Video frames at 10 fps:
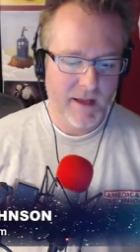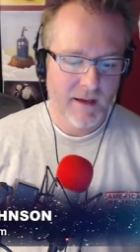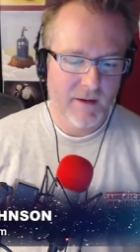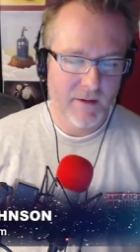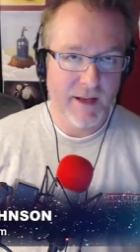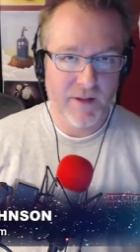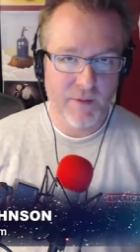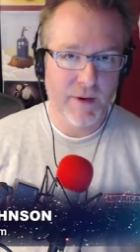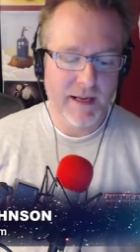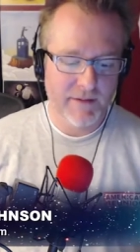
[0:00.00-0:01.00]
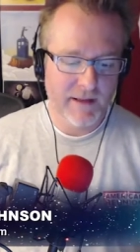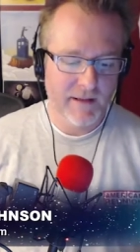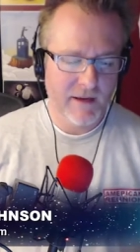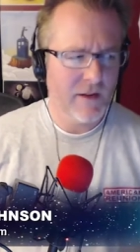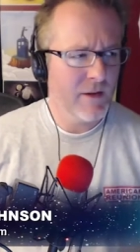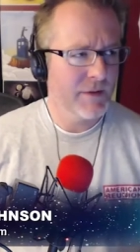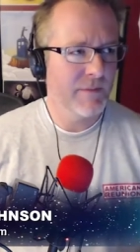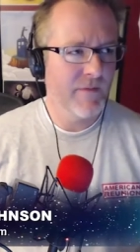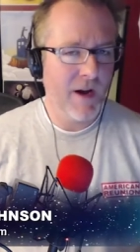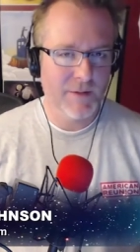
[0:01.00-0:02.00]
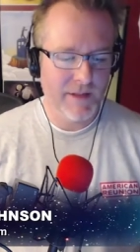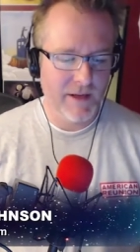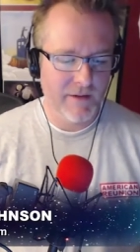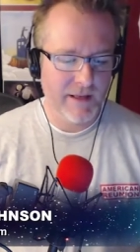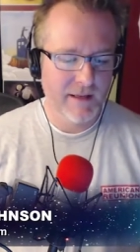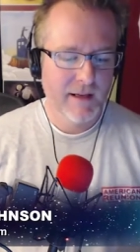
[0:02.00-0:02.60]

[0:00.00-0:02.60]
or the big three, even. No, there was Fox was there then.